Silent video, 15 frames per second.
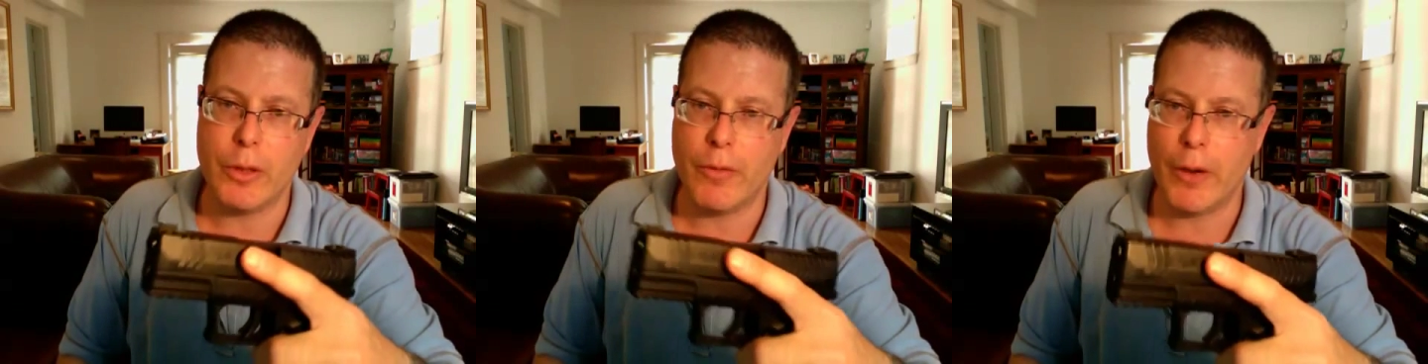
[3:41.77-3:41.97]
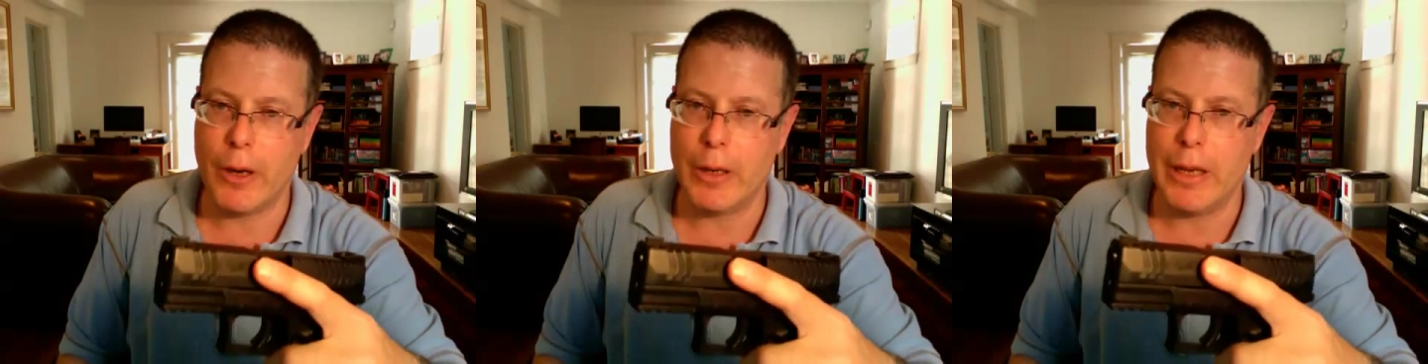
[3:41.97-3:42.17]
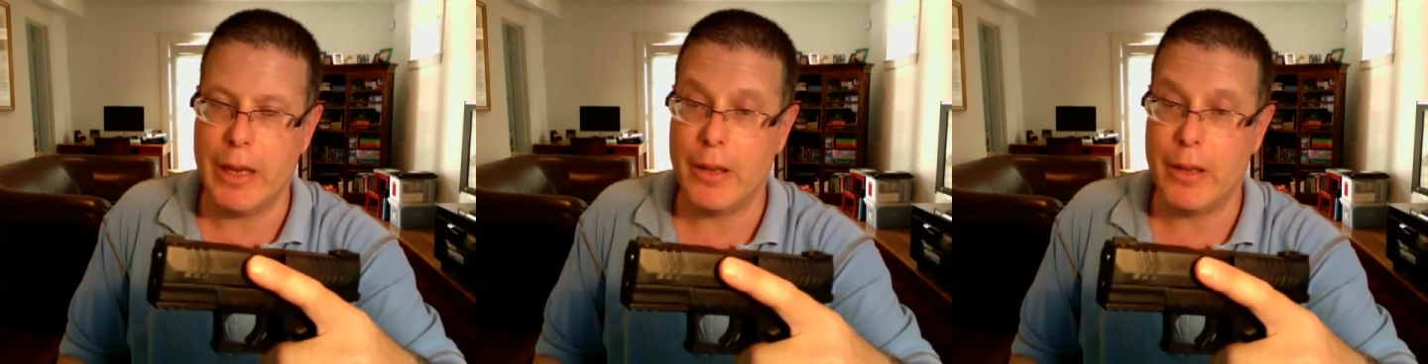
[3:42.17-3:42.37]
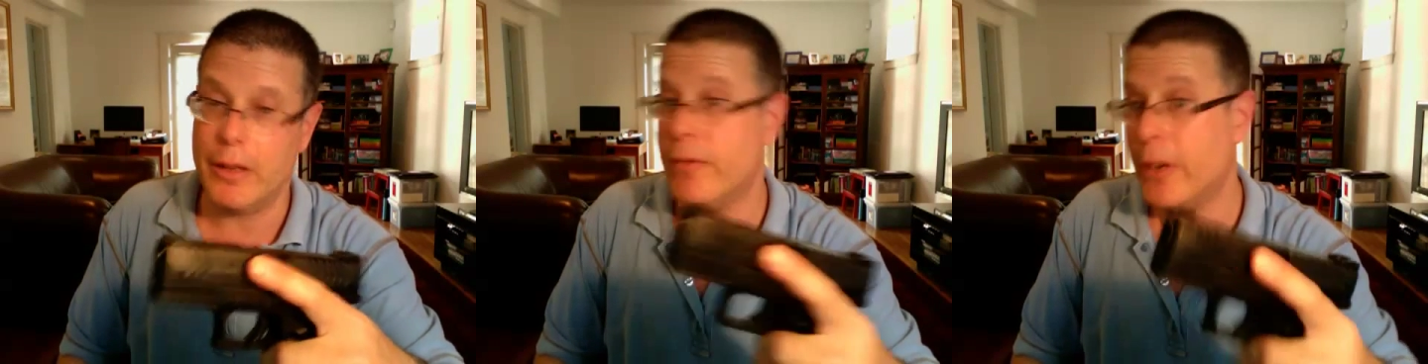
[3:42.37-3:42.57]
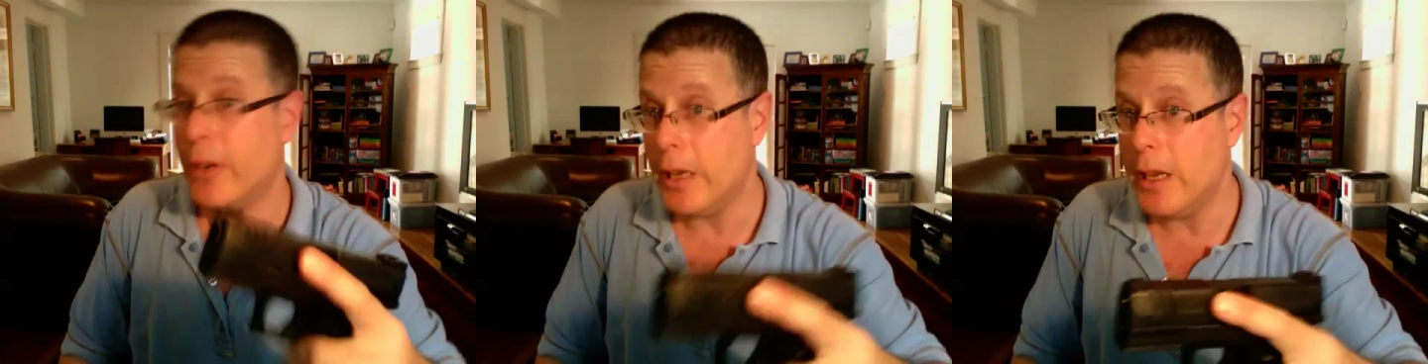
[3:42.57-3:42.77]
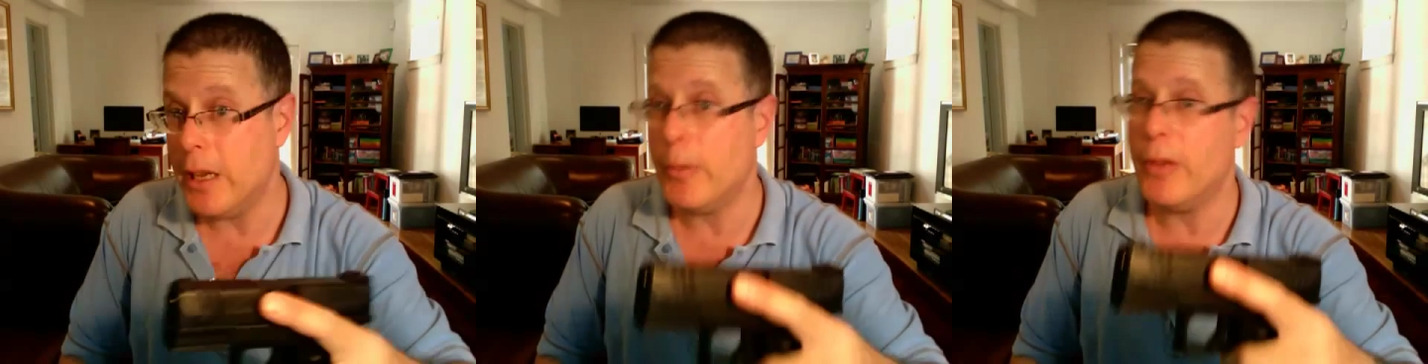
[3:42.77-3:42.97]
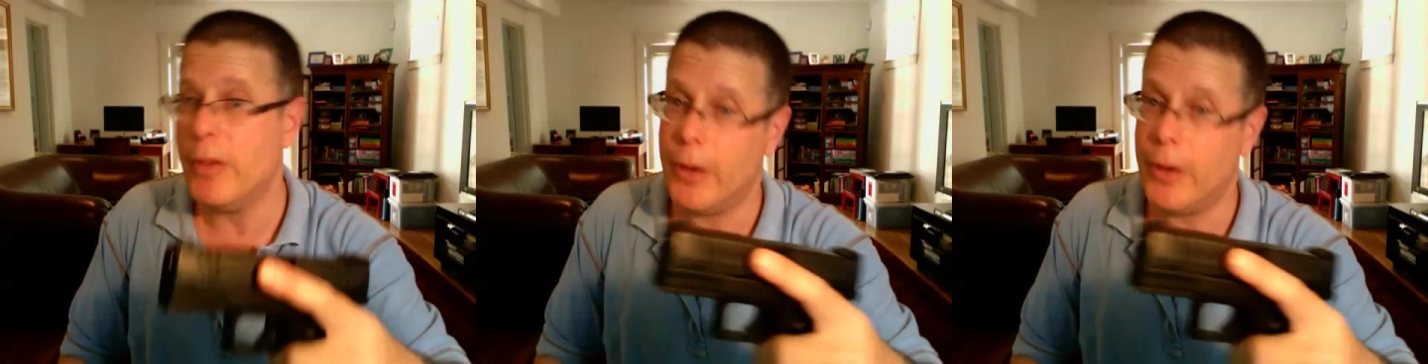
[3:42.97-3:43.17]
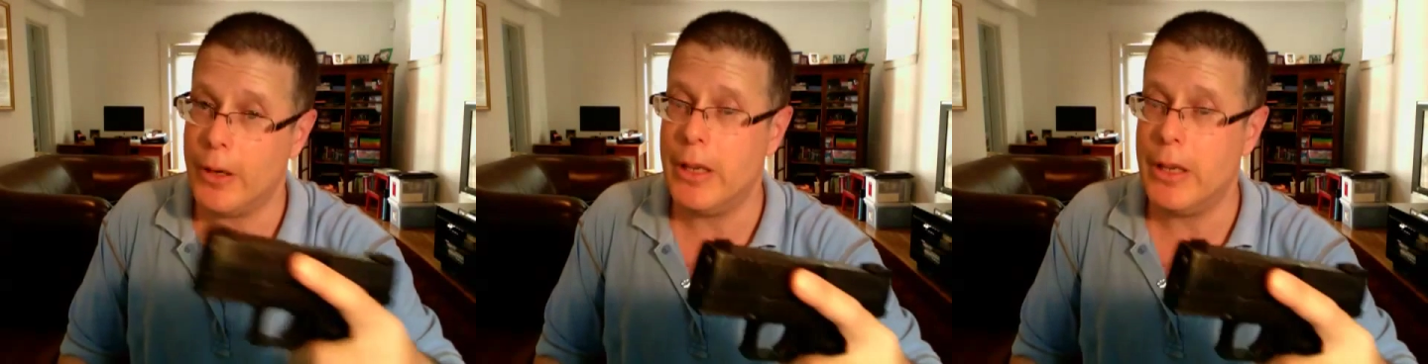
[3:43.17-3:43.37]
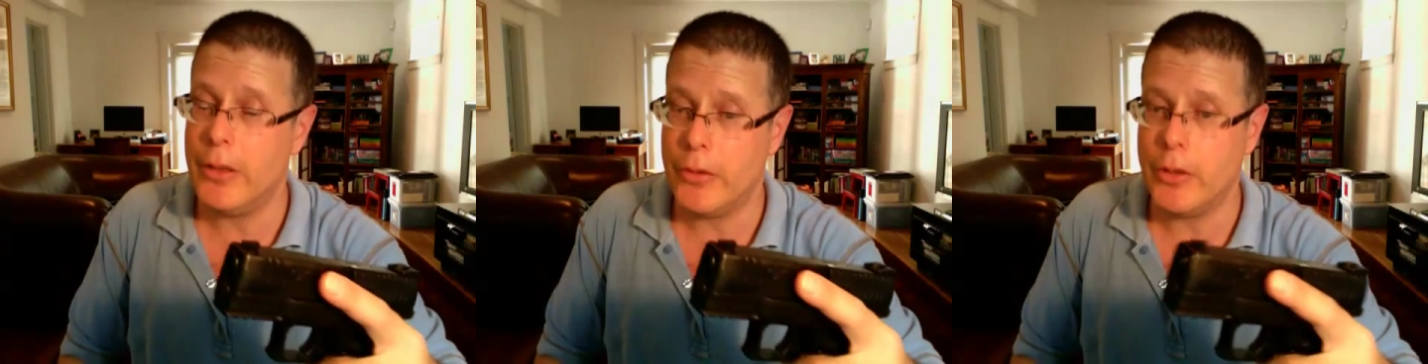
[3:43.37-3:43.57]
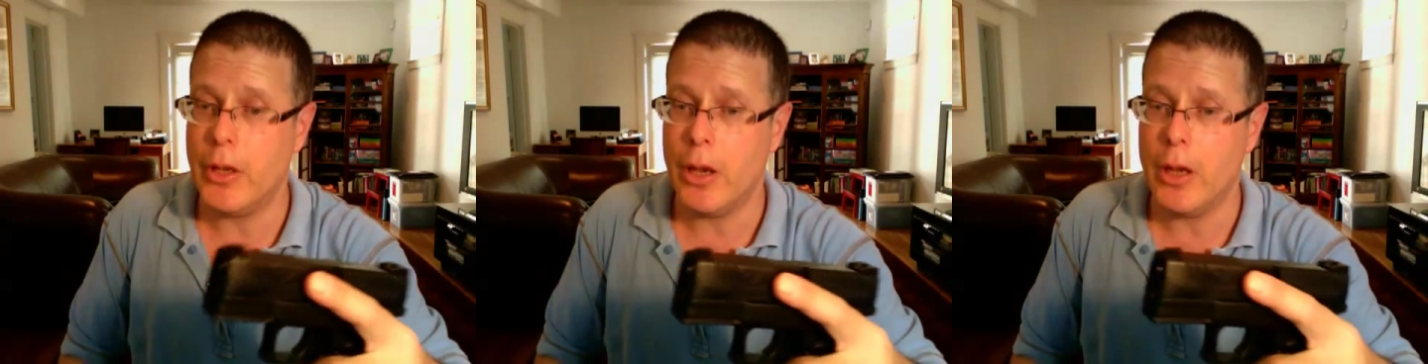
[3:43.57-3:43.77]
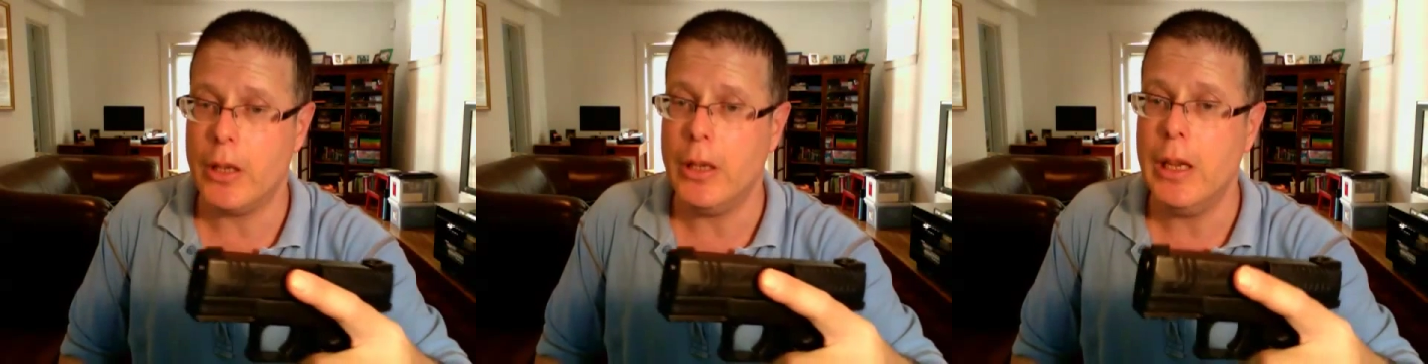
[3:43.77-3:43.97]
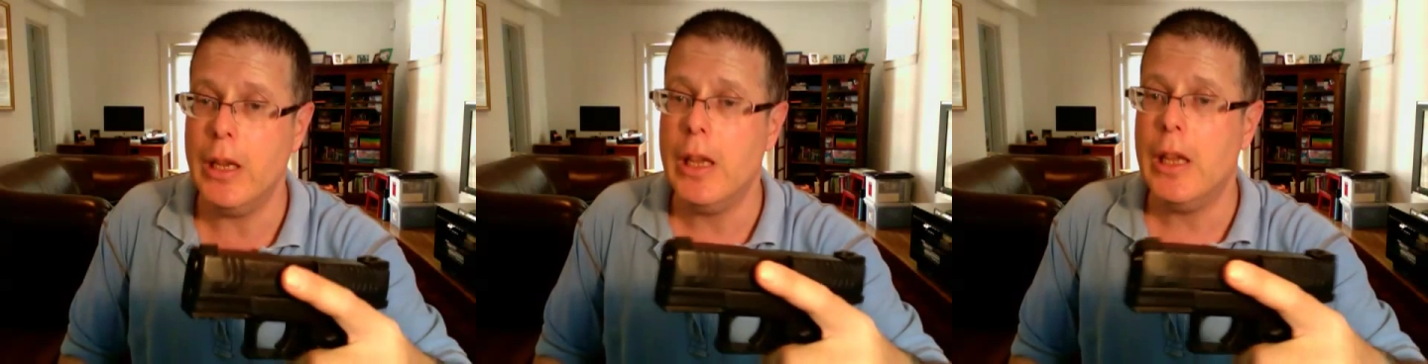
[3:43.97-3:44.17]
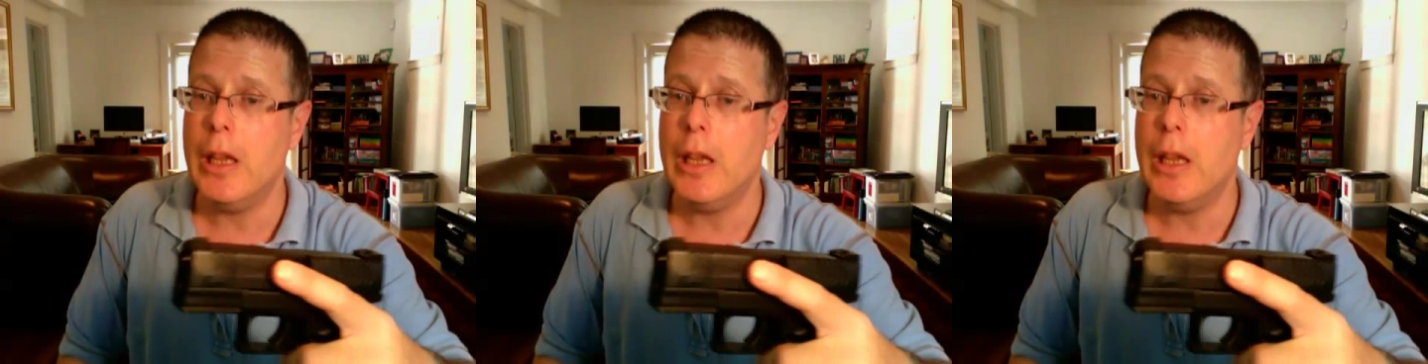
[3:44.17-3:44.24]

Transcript: I didn't fire him, I fired his gun